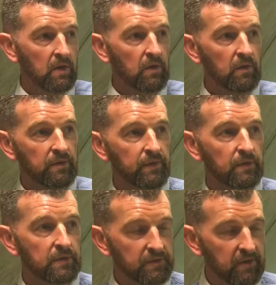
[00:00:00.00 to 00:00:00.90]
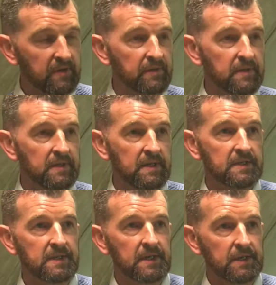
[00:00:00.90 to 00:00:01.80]
all photographing and, and
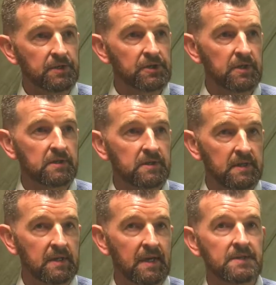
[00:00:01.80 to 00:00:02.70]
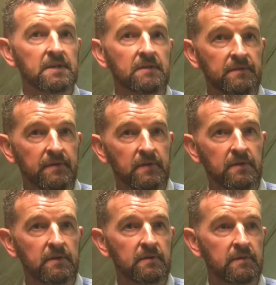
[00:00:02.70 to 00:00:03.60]
taking shots and asking
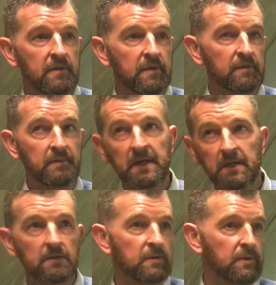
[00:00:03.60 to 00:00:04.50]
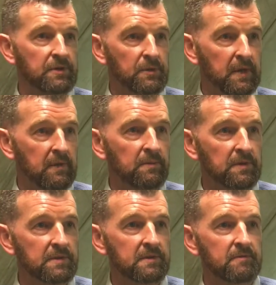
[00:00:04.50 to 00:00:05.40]
for, for me to look which way,
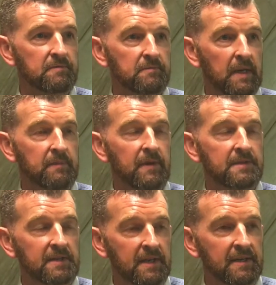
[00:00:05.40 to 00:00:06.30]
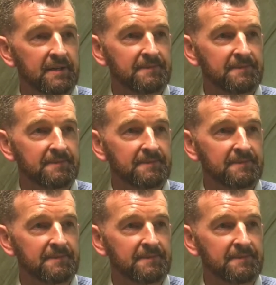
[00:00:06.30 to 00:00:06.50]
almost paparazzi-like.